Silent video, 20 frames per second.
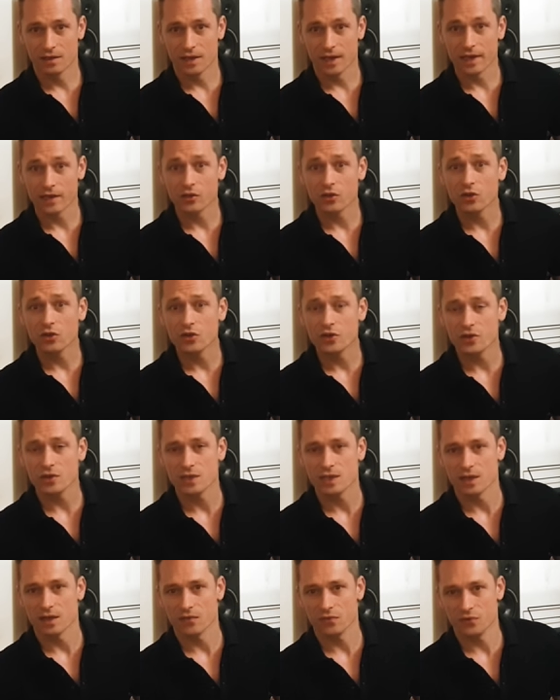And allow
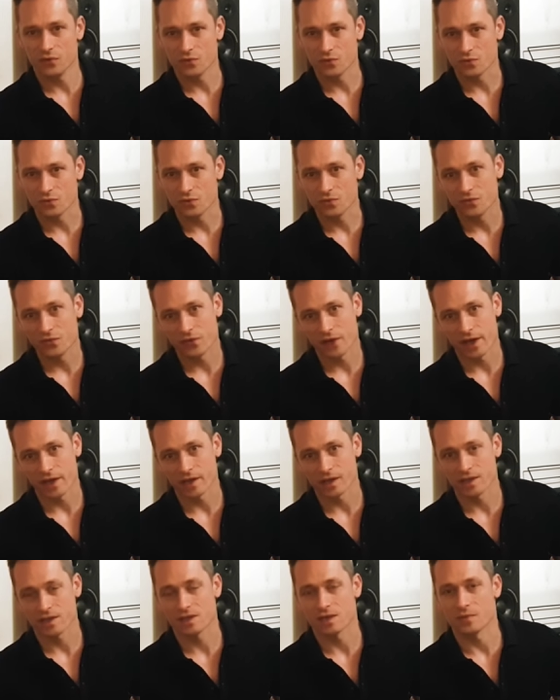yourself to
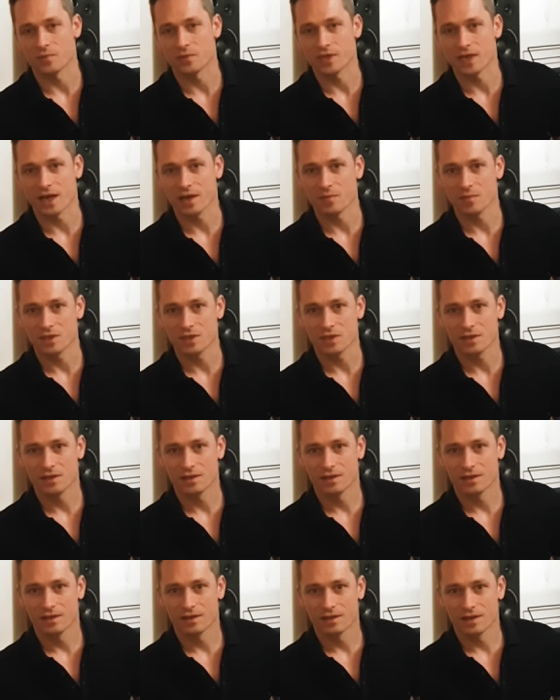fail sometimes.
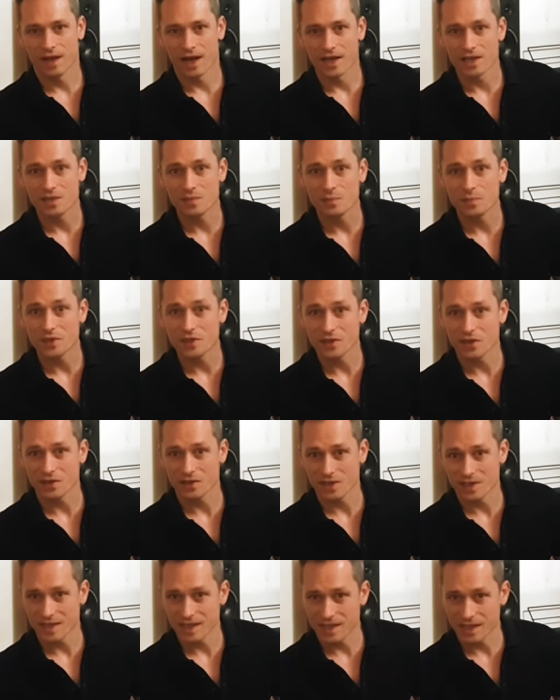As Peter
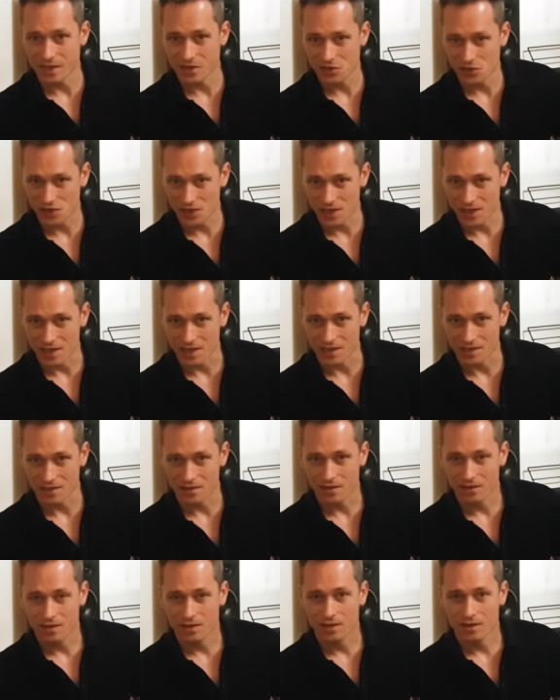Dinklage said,
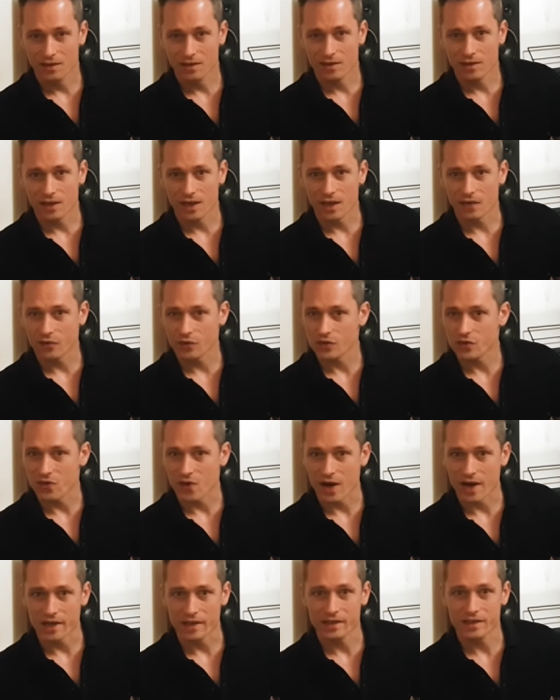ever
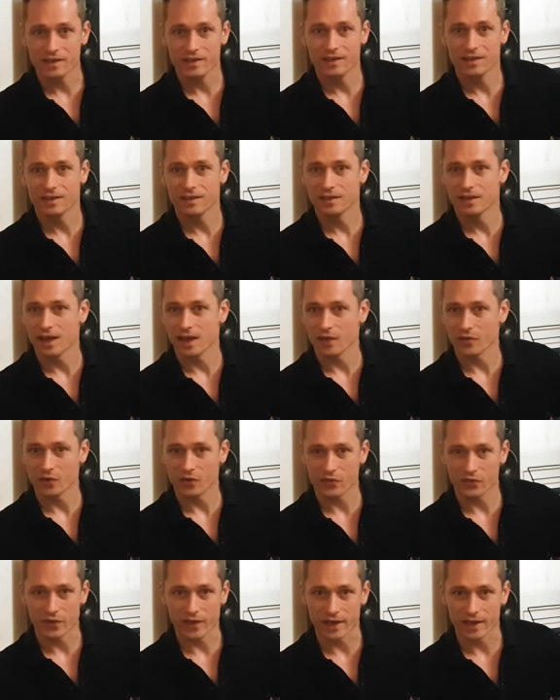tried, ever
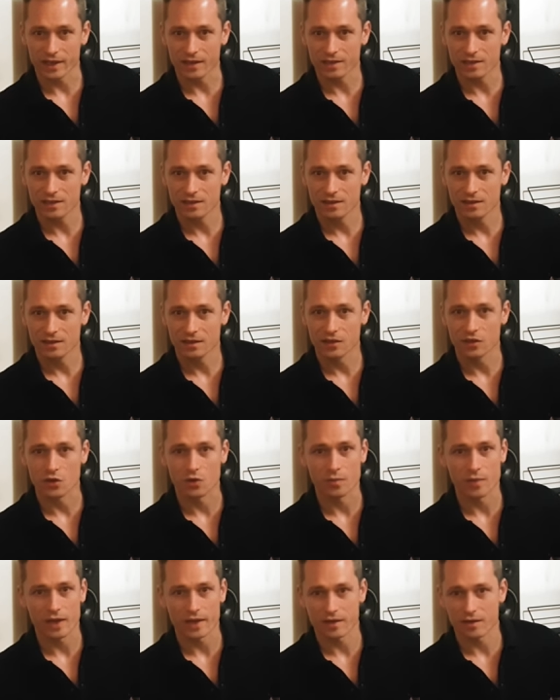failed, no
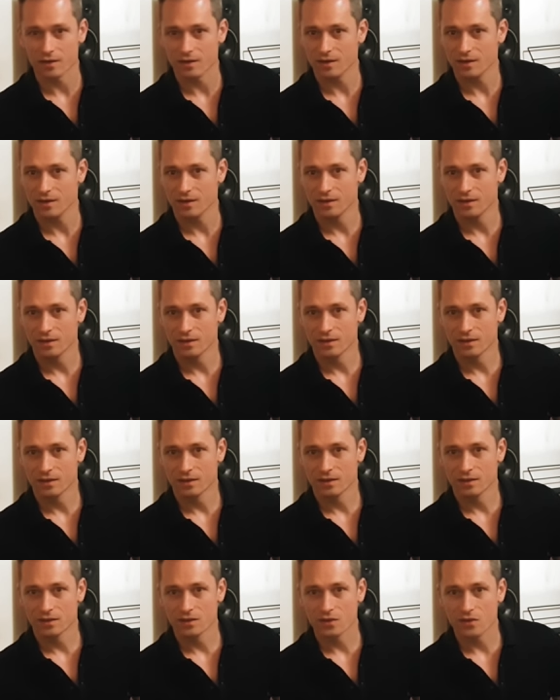matter.
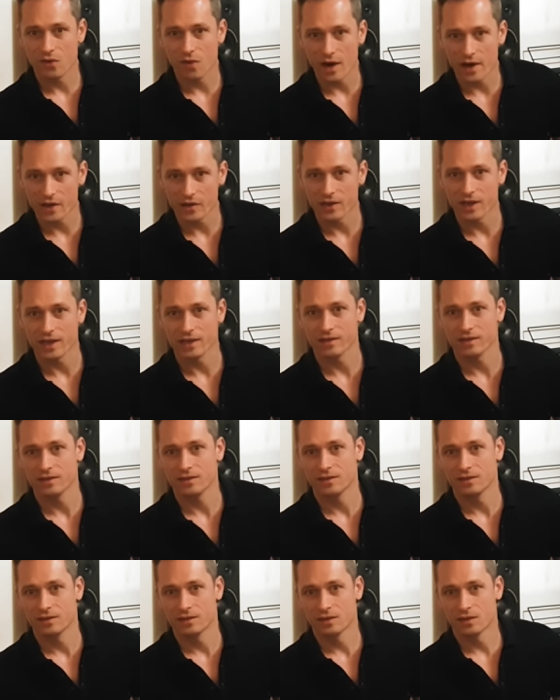Try again,
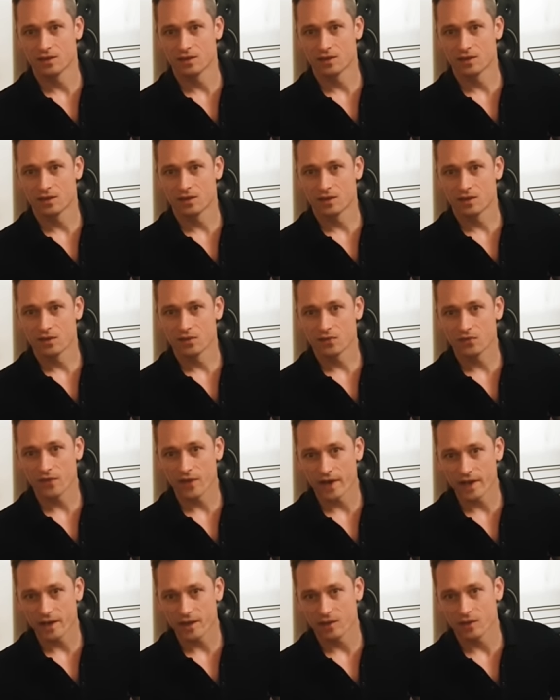
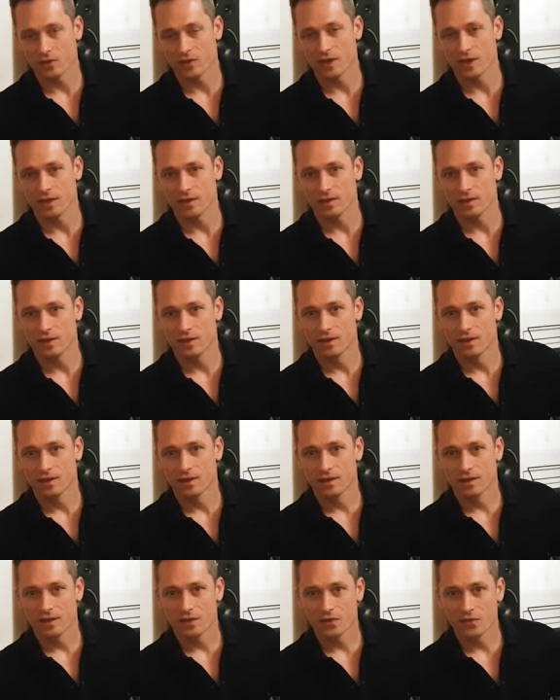
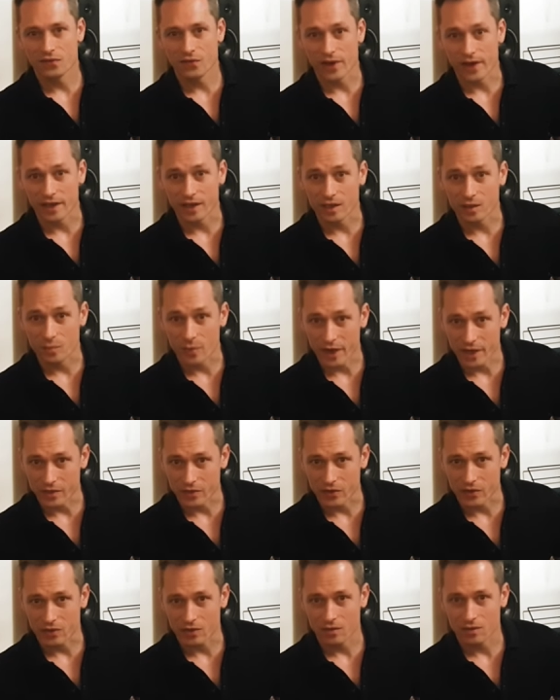fail
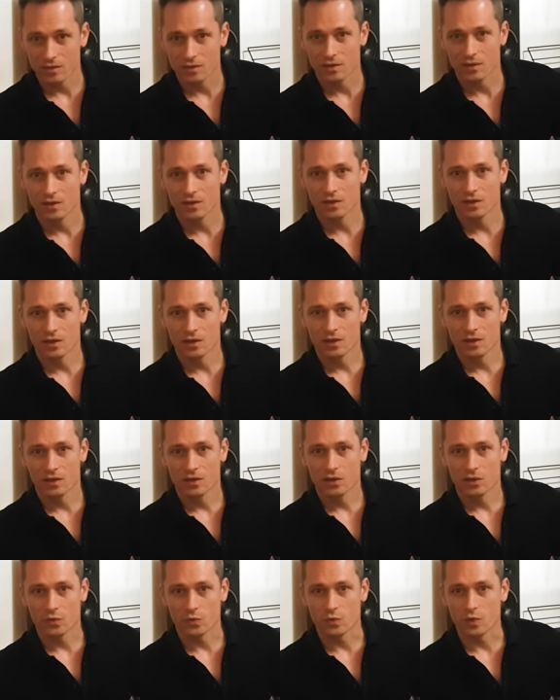better.
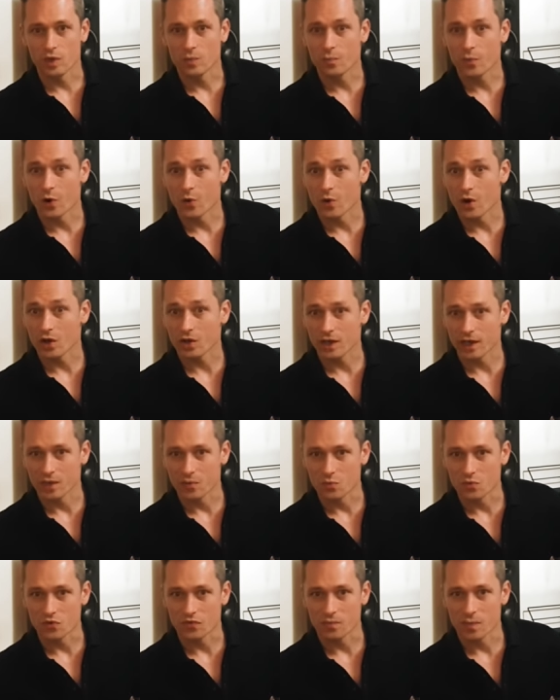Willpower
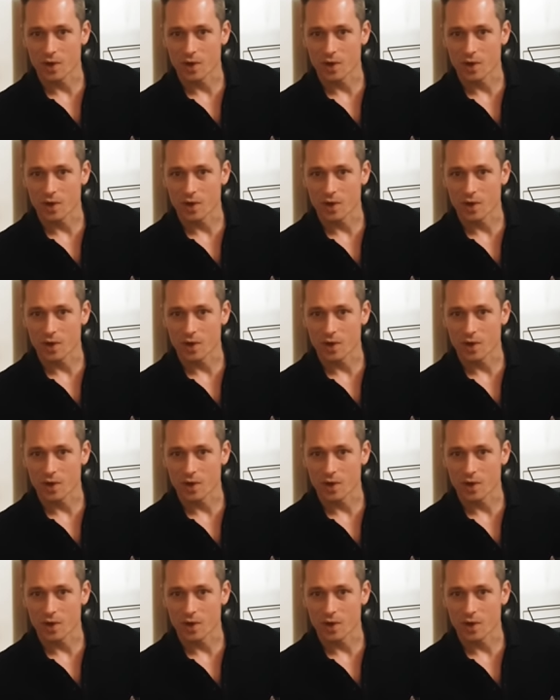can move